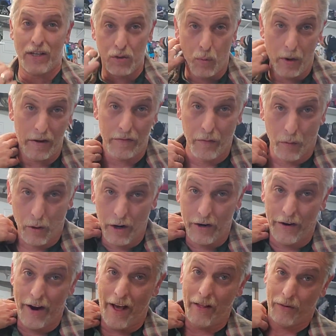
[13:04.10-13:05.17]

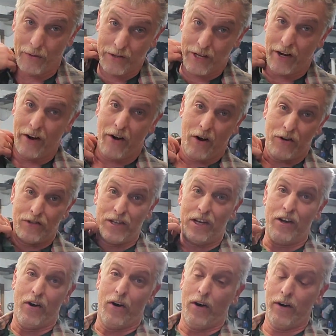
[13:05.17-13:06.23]
$2,400 on an RC
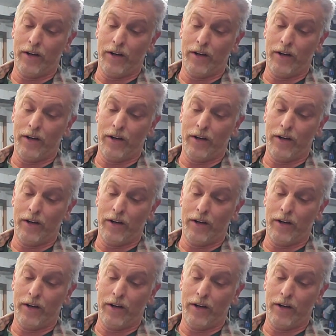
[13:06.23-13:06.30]
car.